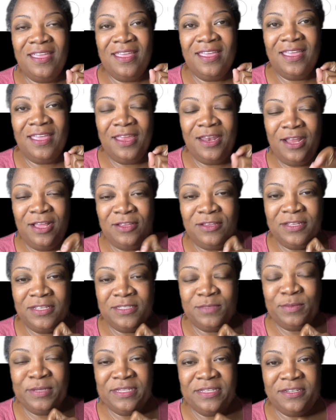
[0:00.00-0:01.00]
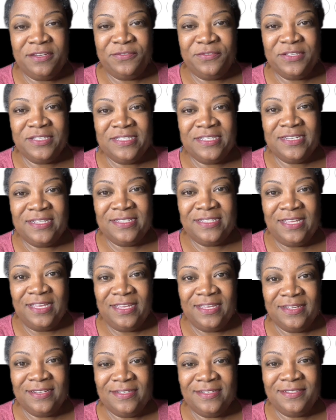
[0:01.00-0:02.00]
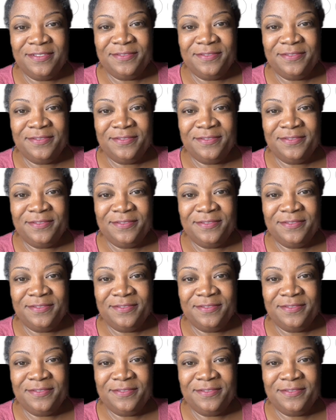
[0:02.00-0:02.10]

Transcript: And I'll explain the difference in a second.